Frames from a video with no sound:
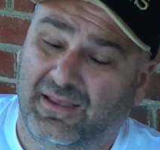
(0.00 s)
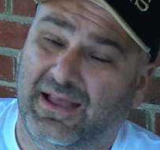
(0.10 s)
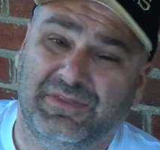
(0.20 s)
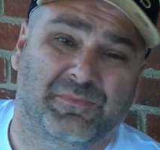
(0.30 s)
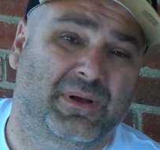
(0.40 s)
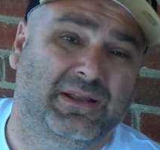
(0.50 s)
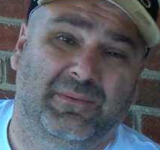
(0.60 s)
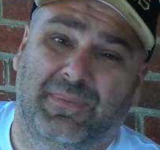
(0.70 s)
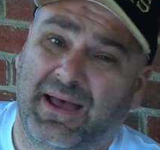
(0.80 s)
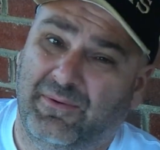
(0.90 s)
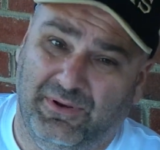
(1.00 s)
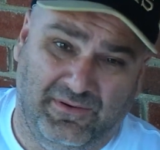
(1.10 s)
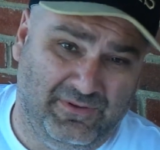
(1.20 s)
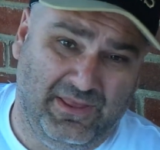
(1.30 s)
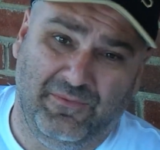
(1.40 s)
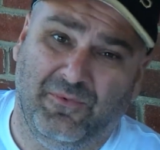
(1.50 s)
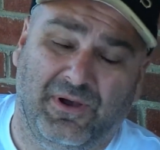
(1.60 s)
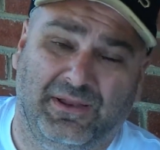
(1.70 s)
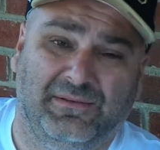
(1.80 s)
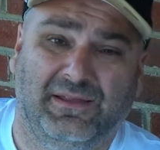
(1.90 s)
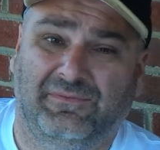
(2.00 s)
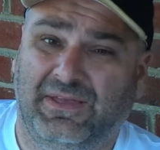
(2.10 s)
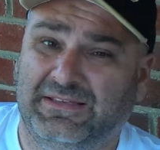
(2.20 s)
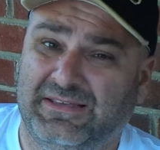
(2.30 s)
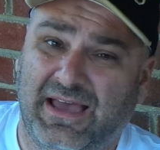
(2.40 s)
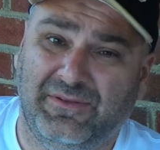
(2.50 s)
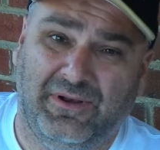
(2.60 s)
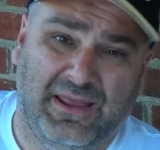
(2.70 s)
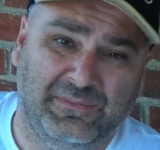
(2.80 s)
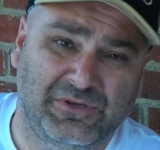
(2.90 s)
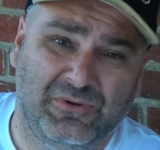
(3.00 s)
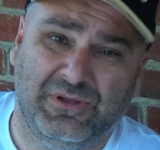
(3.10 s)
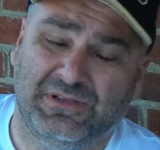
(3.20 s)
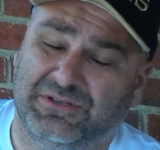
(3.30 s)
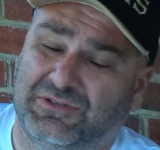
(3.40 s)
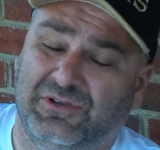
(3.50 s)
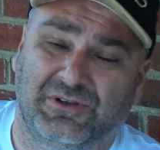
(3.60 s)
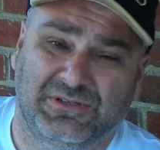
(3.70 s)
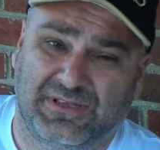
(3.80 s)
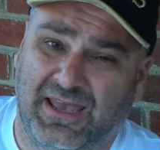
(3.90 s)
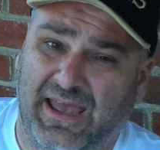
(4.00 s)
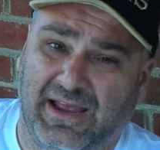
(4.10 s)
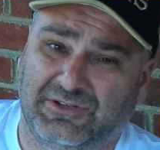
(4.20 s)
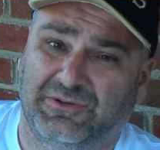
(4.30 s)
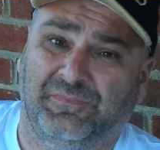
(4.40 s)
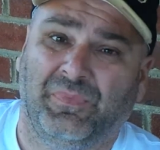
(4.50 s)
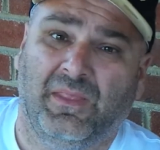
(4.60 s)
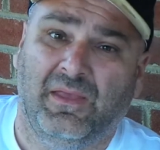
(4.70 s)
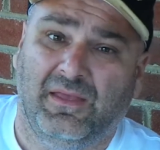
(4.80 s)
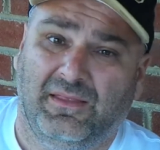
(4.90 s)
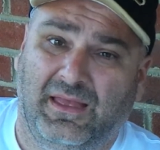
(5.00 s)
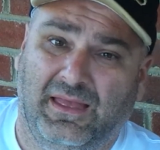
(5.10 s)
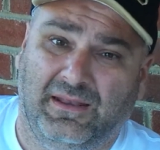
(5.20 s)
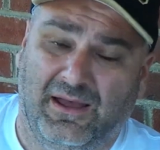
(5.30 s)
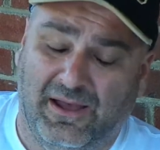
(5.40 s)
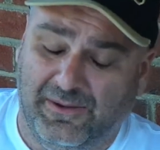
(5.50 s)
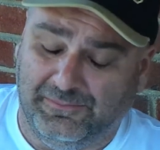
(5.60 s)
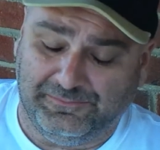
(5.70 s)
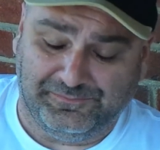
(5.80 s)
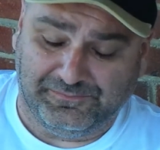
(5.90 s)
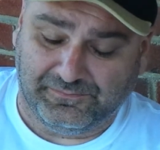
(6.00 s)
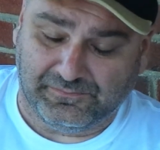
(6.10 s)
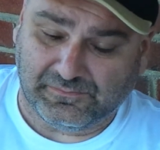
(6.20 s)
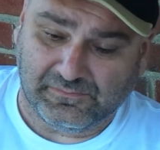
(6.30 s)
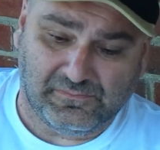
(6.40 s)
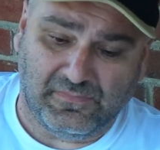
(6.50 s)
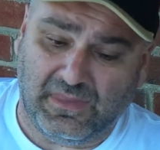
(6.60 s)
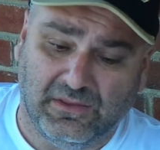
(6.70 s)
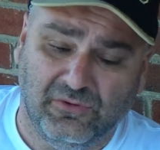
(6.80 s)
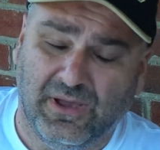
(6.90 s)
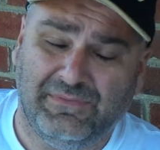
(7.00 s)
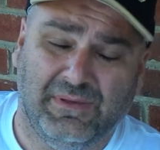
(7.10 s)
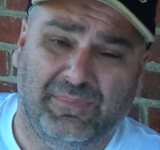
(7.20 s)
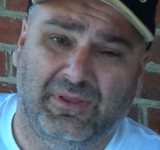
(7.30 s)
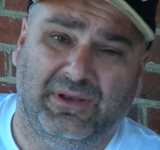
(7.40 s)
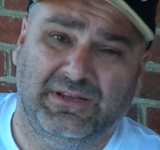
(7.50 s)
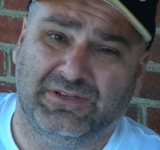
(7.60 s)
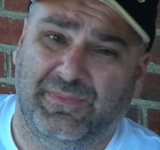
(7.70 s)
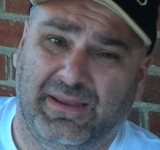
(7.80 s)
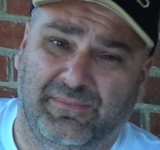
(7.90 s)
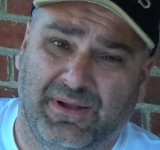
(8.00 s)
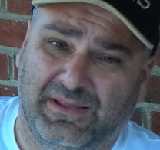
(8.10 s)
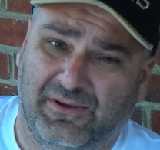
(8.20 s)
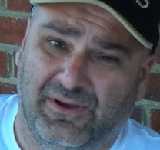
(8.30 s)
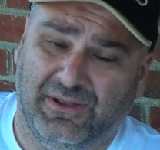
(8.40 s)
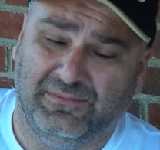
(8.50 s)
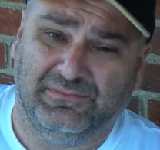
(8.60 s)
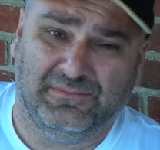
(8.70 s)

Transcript: got the money to buy whatever they want. If they sign their name to it, it's as good as cash. And you have the ability to make money on